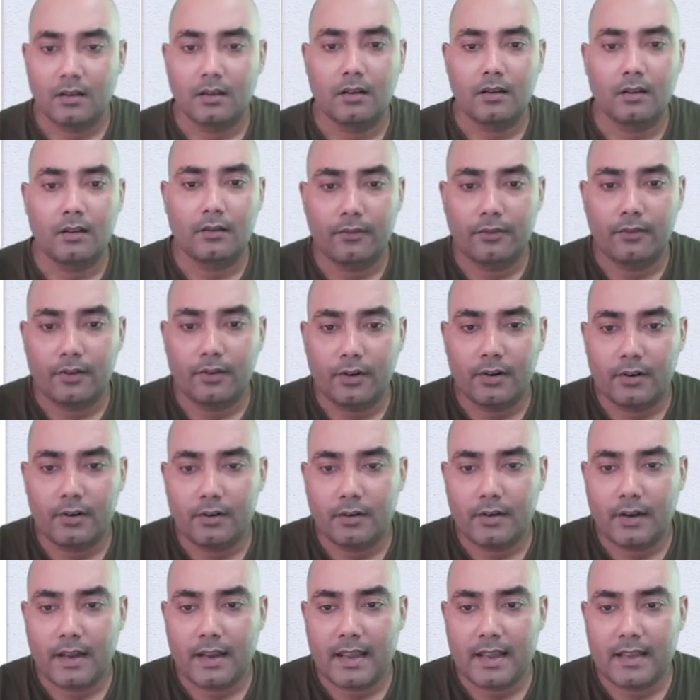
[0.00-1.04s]

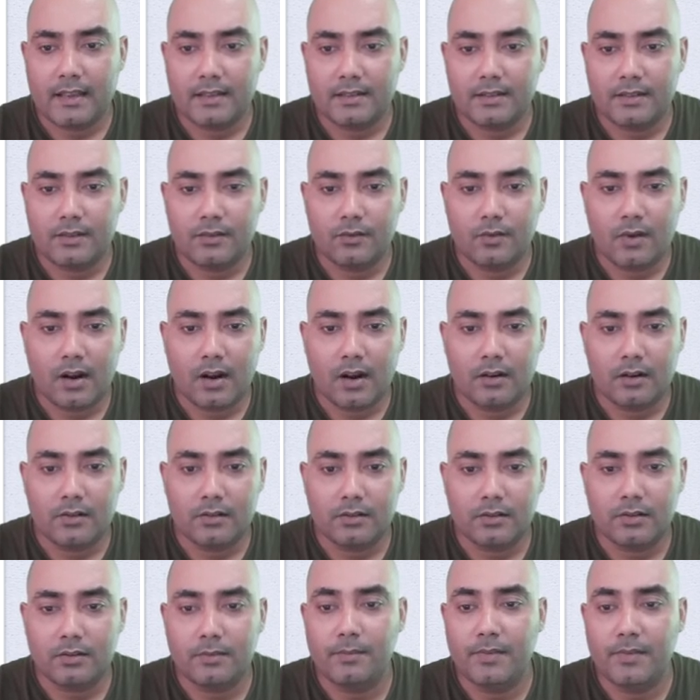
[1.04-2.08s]
For as you are
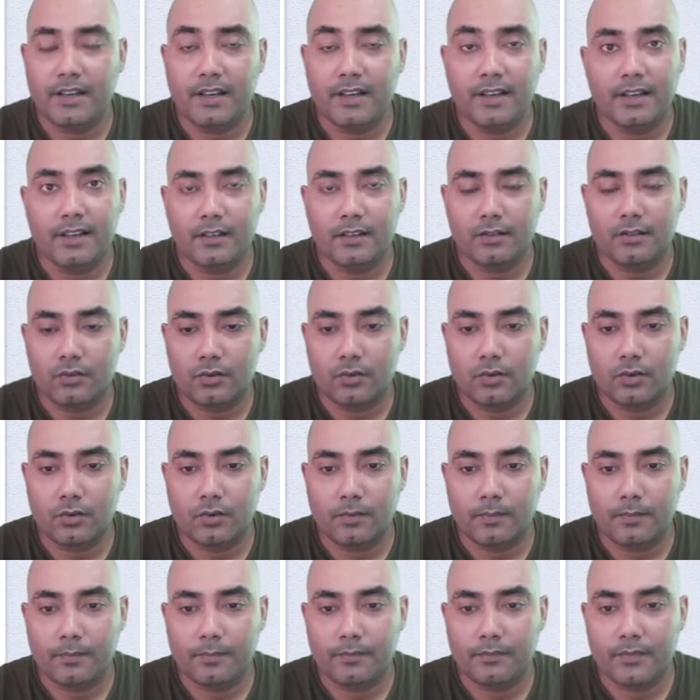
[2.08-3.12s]
just beginning, so
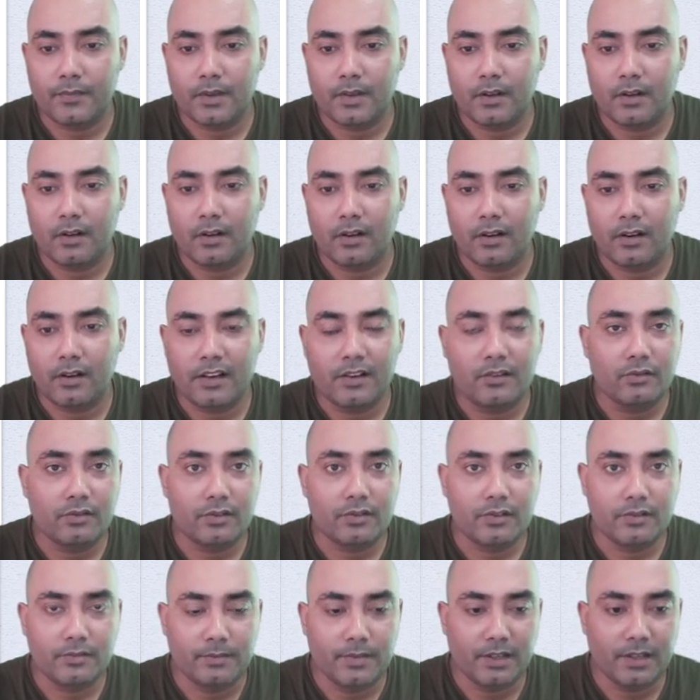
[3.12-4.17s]
ignore
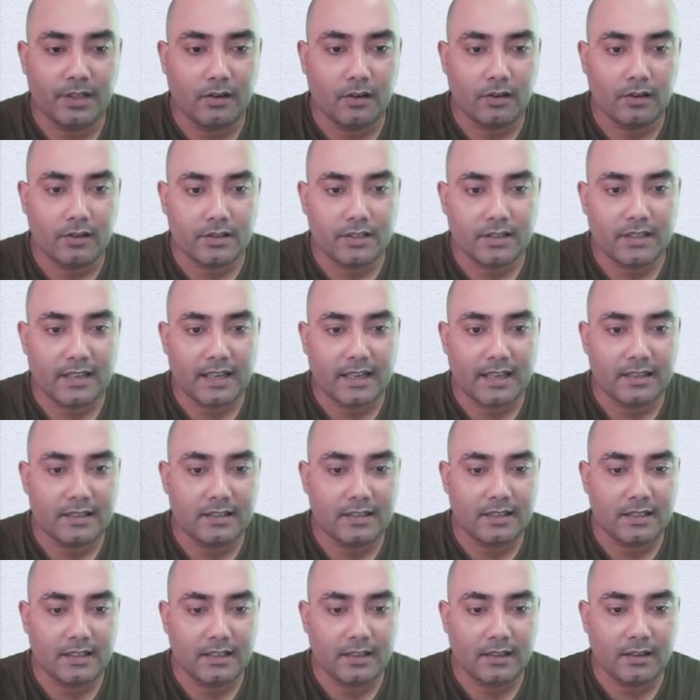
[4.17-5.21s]
these big launches and
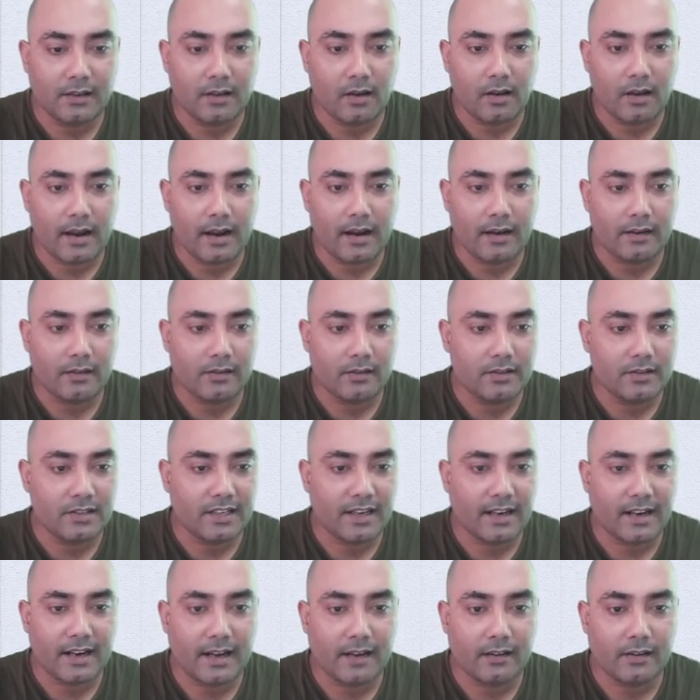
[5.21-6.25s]
check
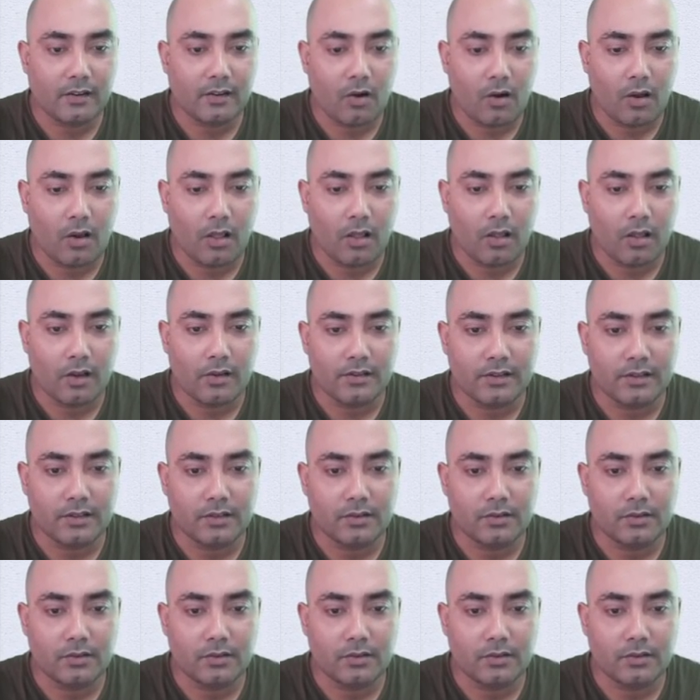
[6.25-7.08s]
at the all launches.